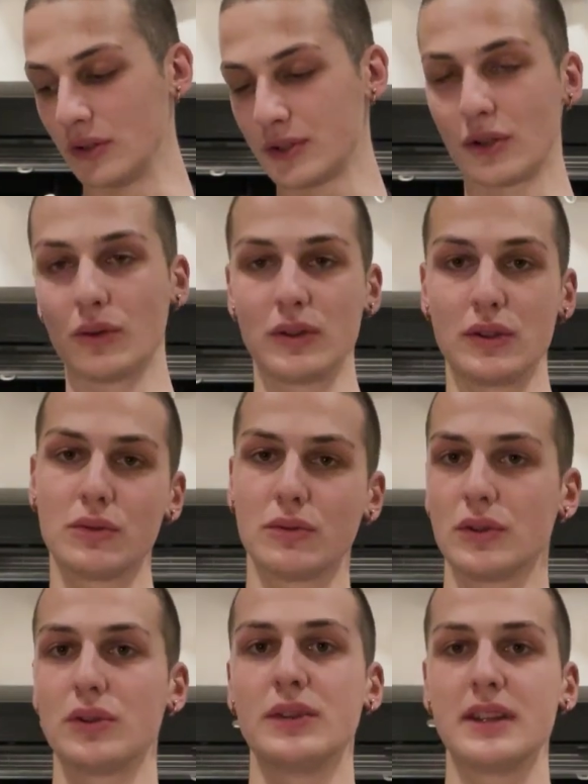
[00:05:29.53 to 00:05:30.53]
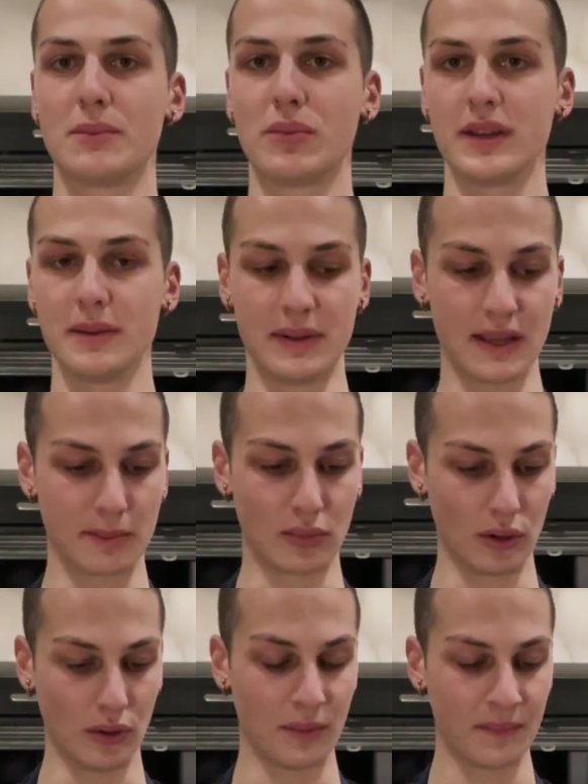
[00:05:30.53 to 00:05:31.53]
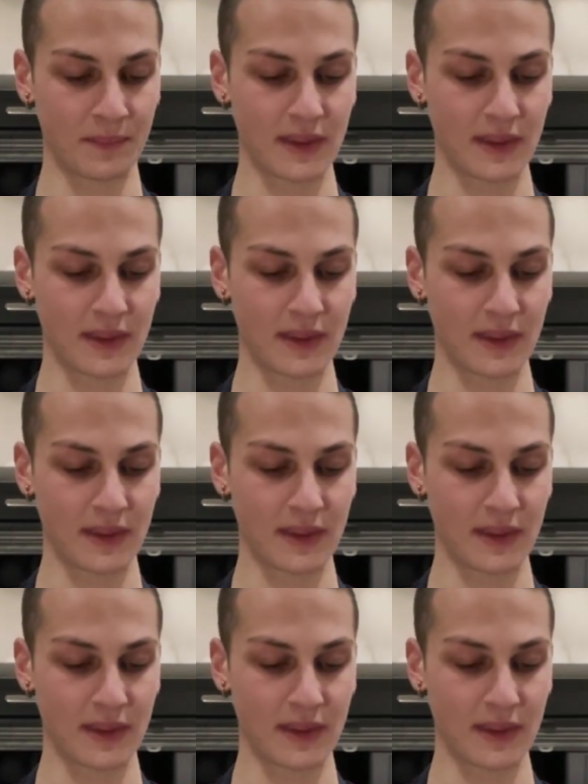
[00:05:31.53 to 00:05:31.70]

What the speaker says: So you need a pretty big bowl.